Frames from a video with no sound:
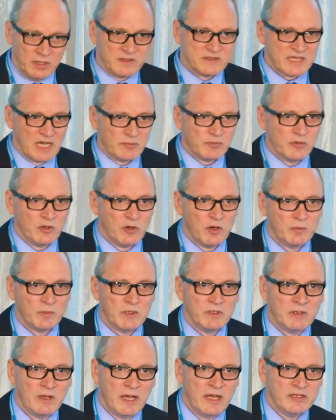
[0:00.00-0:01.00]

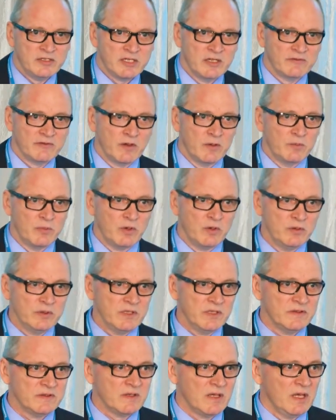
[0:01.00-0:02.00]
subnormal HF
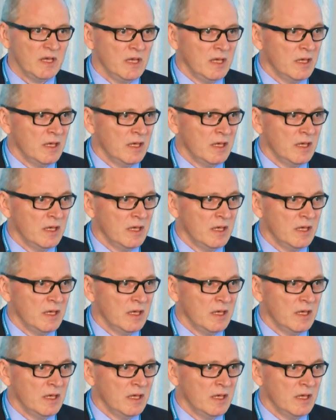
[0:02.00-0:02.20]
components,